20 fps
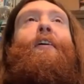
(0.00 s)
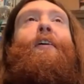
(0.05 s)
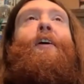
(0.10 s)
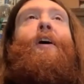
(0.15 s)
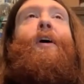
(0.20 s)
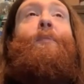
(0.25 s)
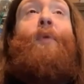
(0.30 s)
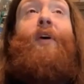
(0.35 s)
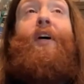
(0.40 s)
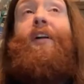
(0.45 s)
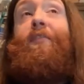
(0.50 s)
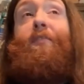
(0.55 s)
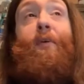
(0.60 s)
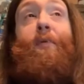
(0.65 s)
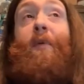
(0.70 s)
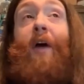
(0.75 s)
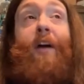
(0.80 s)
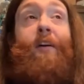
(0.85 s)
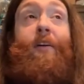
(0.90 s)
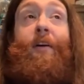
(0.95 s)
But
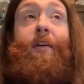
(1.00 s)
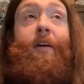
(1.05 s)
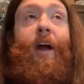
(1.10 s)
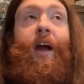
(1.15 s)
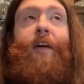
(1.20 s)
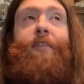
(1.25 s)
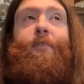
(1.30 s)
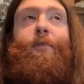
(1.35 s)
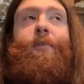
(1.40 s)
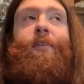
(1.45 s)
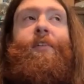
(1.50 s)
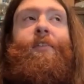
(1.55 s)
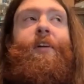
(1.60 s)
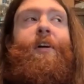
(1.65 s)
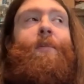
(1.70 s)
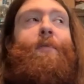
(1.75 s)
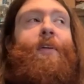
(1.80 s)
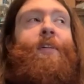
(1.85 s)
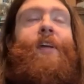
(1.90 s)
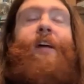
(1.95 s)
from everyone has
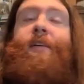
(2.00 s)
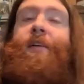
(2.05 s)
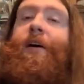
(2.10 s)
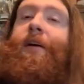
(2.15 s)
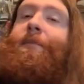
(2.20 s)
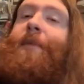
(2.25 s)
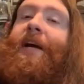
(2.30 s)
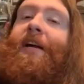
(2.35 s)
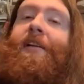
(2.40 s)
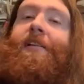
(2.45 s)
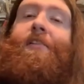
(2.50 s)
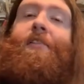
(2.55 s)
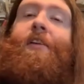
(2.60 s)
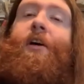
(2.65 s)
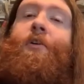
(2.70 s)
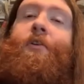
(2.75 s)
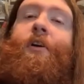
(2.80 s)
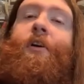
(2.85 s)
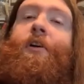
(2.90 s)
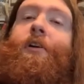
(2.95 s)
told me, it's like, oh man, it's
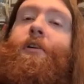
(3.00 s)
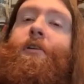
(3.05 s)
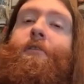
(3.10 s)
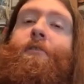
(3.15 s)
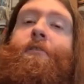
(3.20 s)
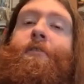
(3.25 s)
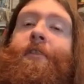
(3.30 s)
so good.